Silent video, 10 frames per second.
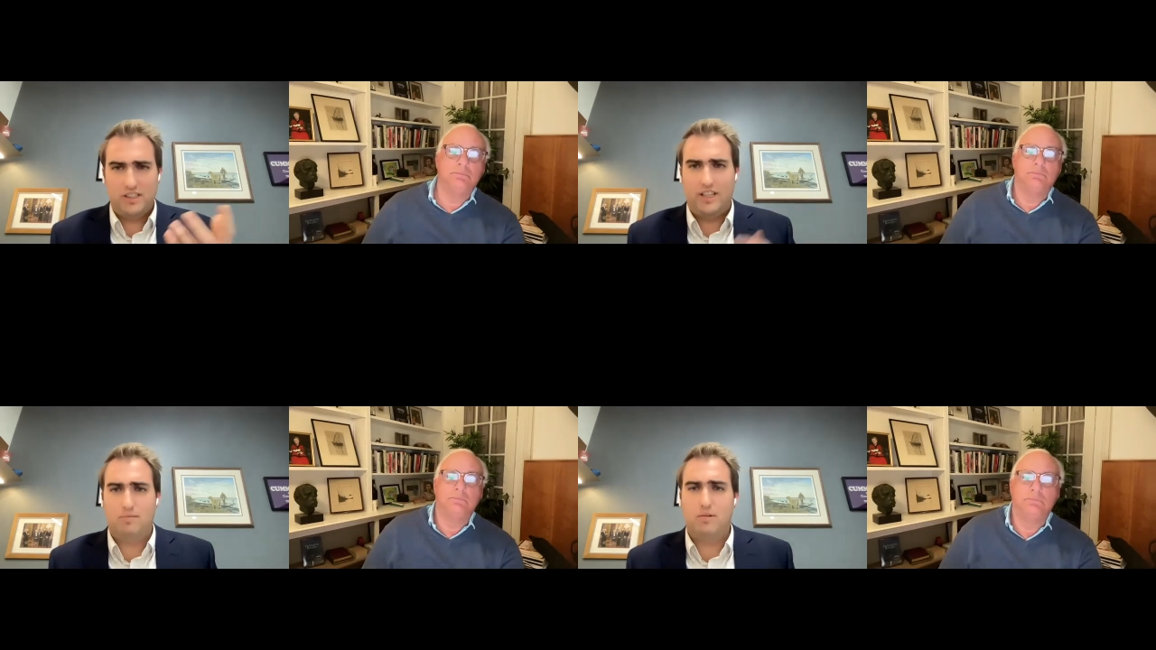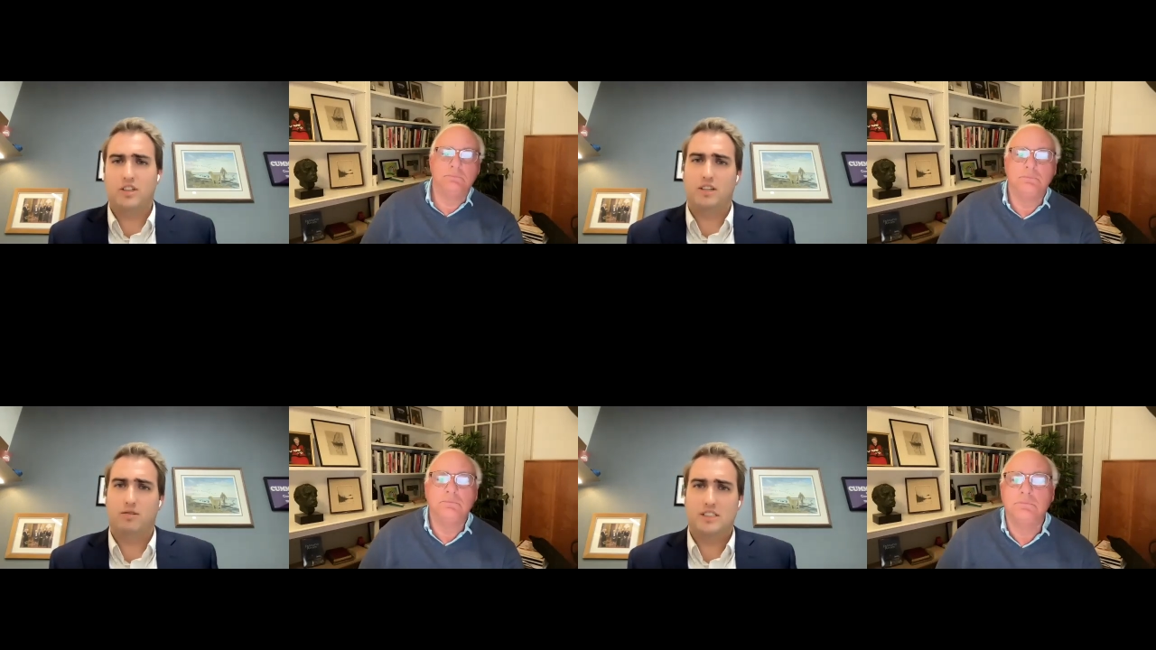Speaker 1: Lynn
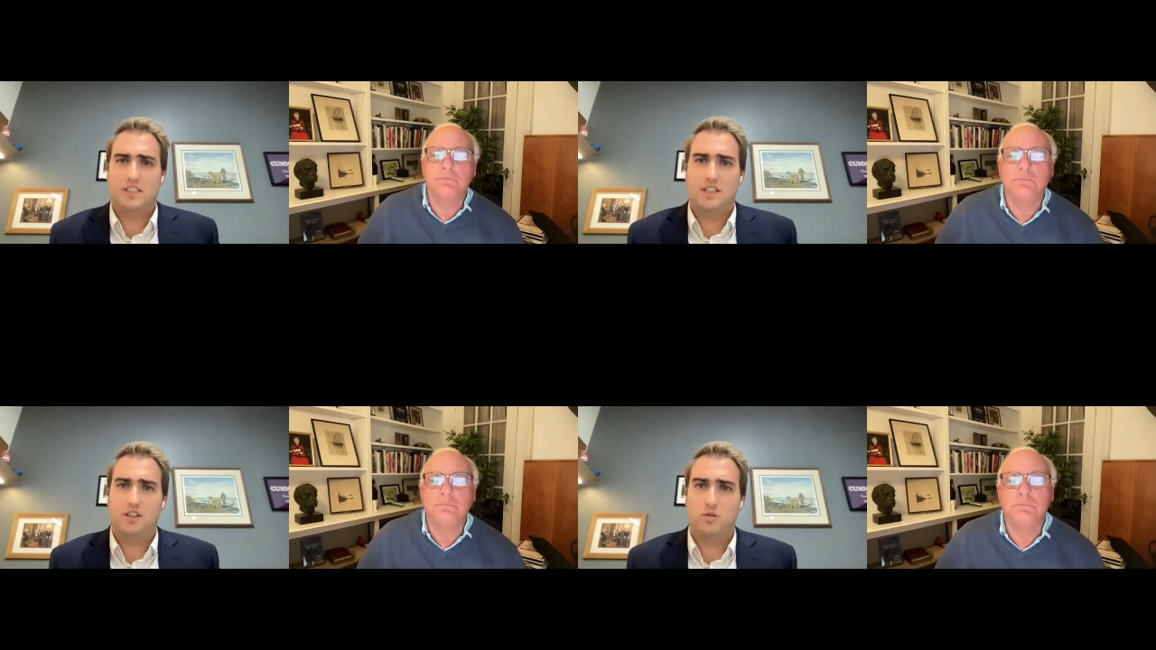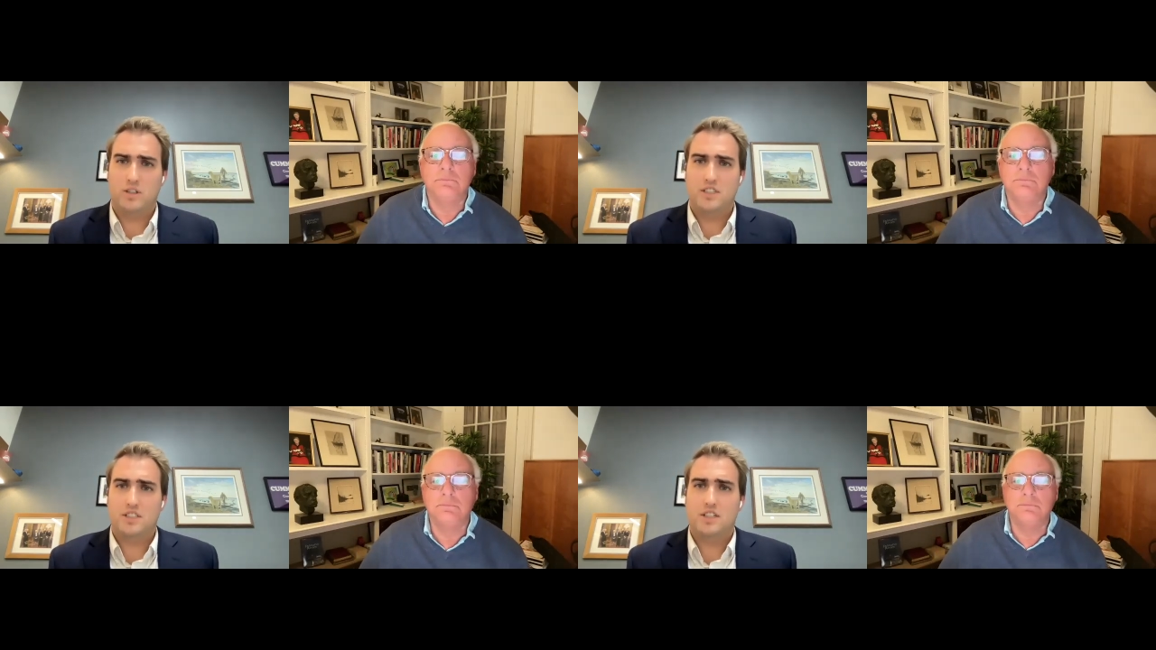Mielke was
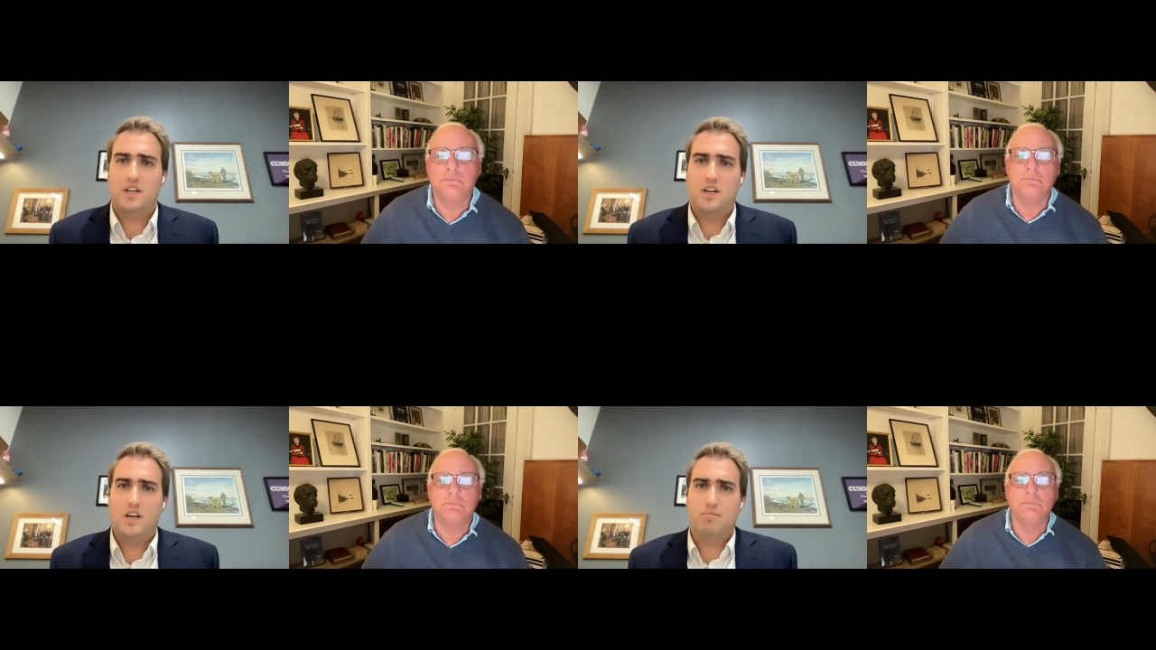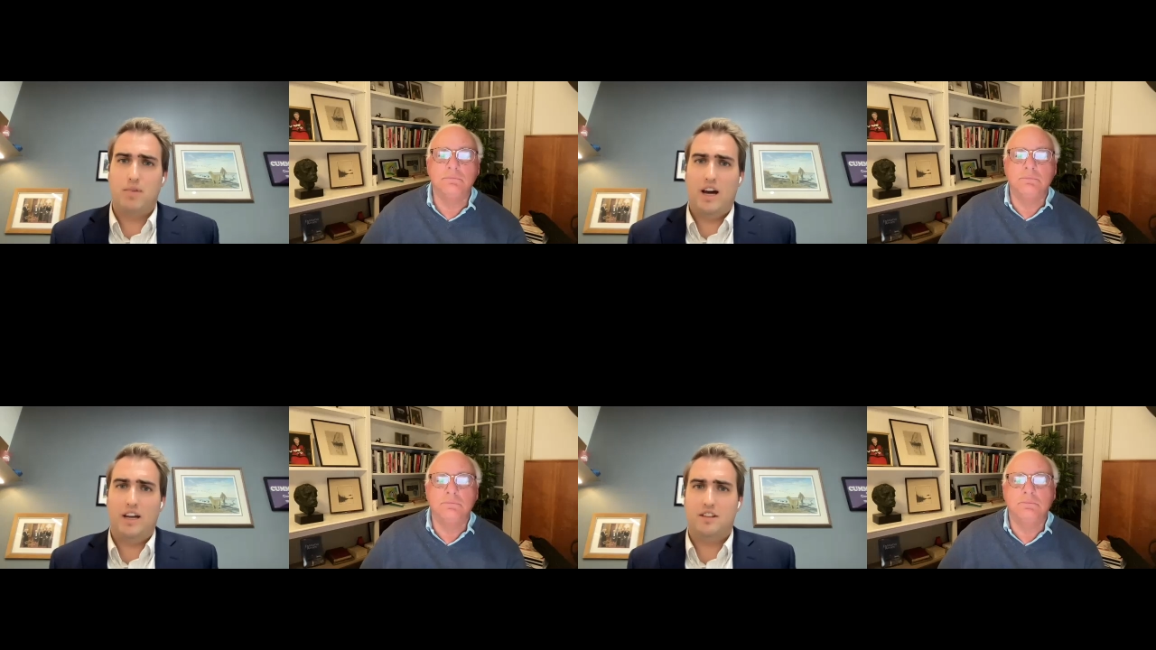endorsed
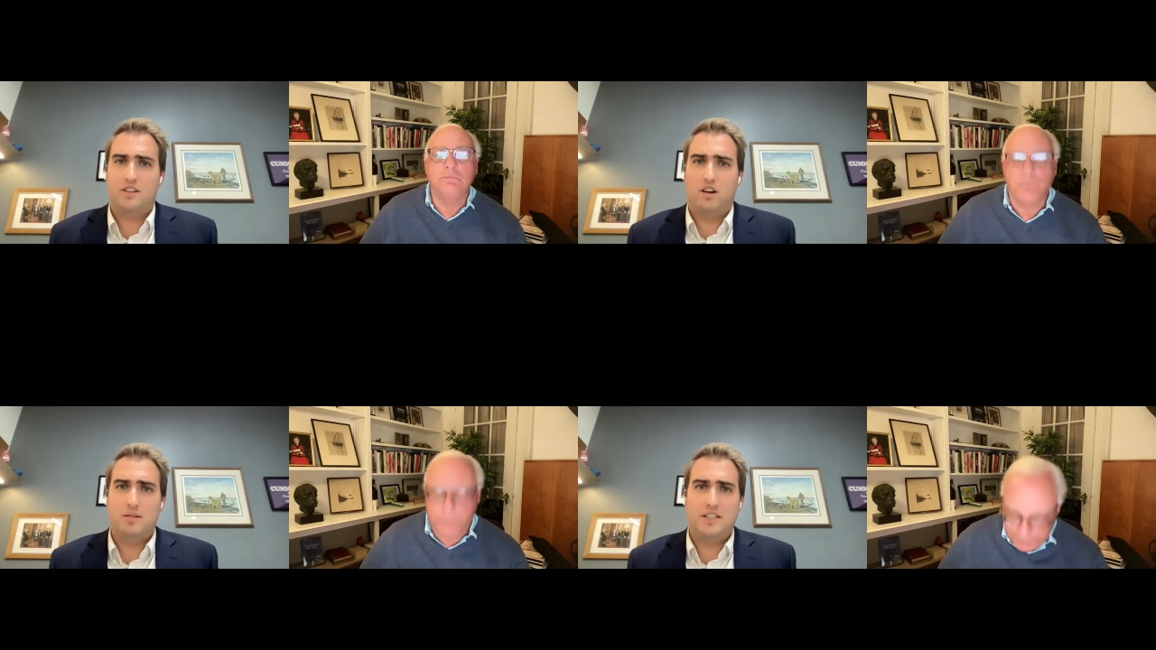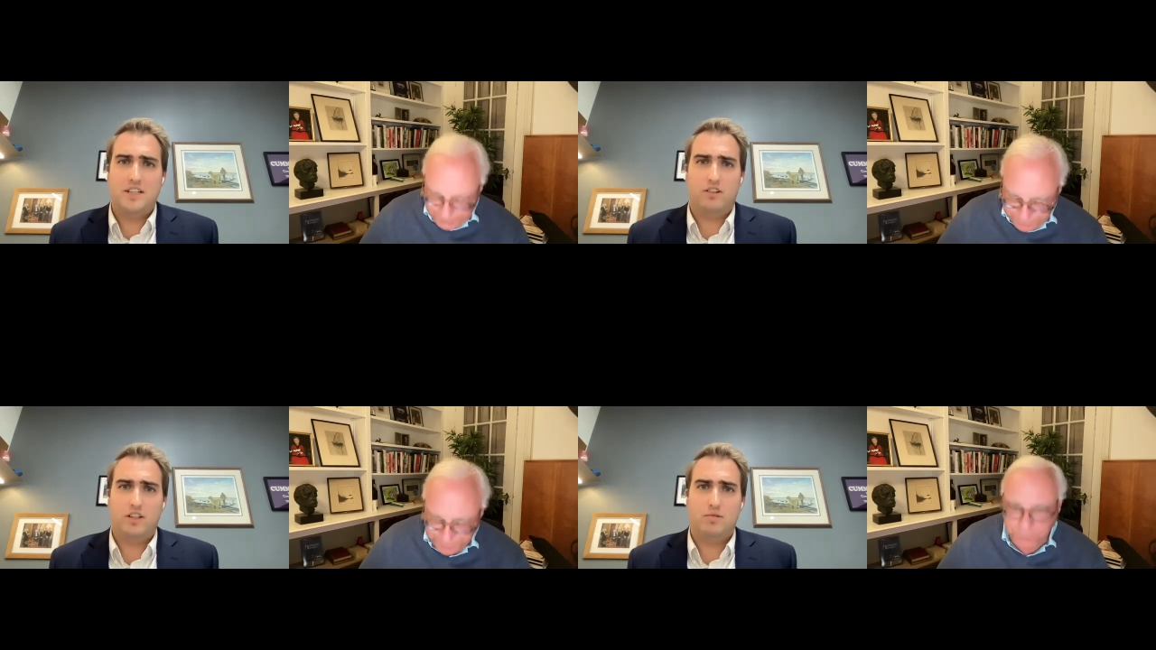by the Talbot
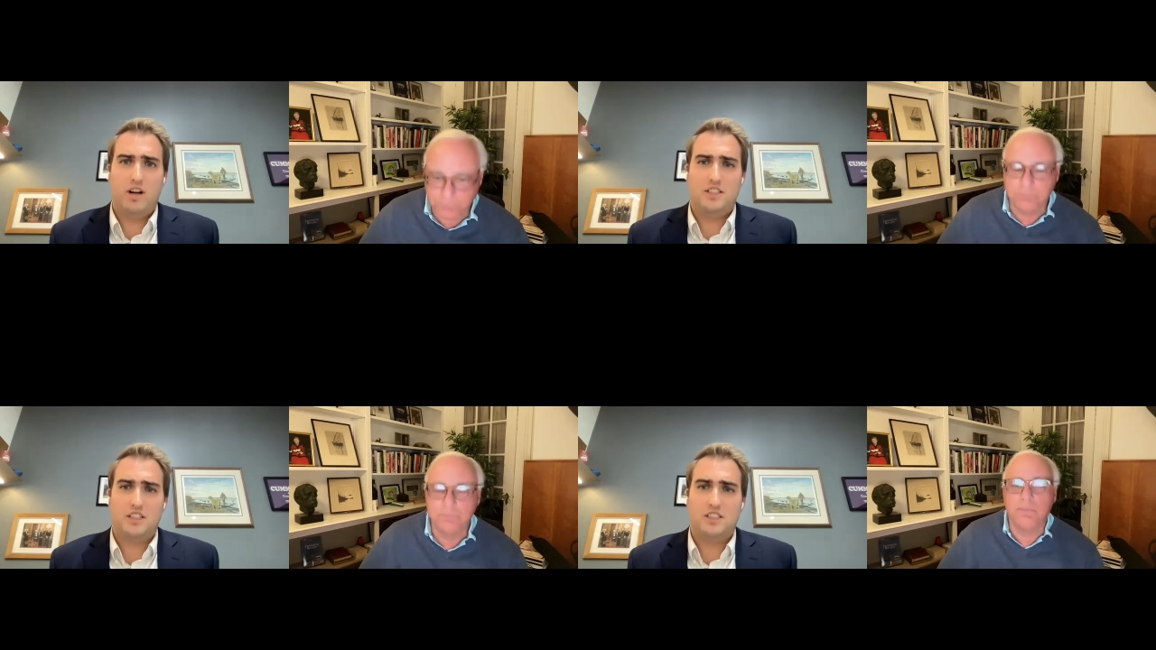Integrity Project.